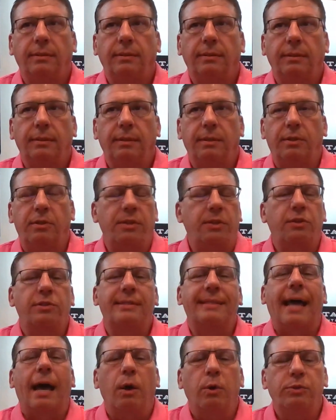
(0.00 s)
there's
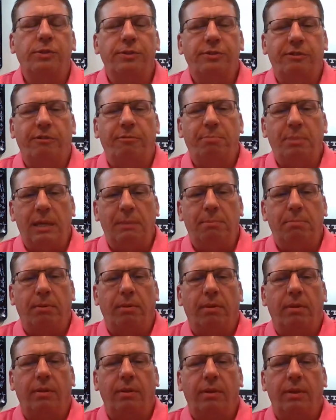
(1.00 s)
thousands of
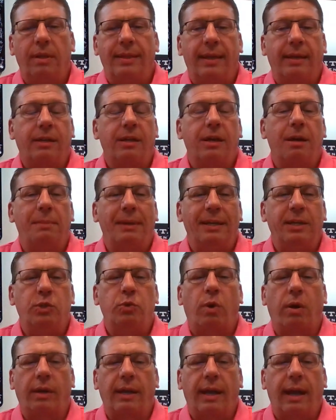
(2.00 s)
people that come into
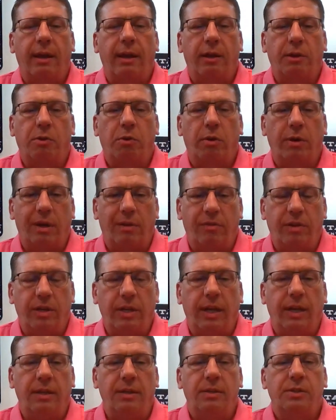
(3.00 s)
our category every day.
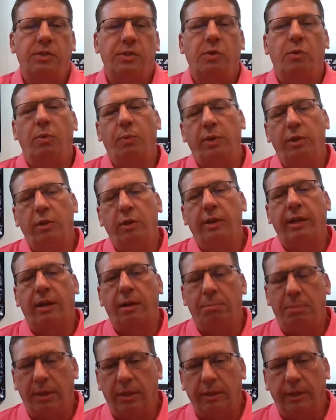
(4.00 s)
So when we look at our
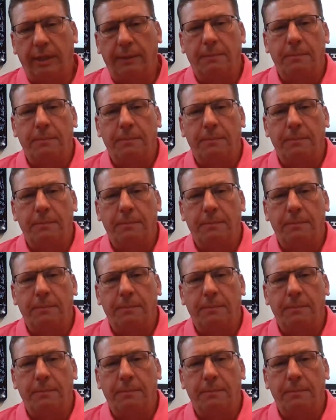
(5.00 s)
building,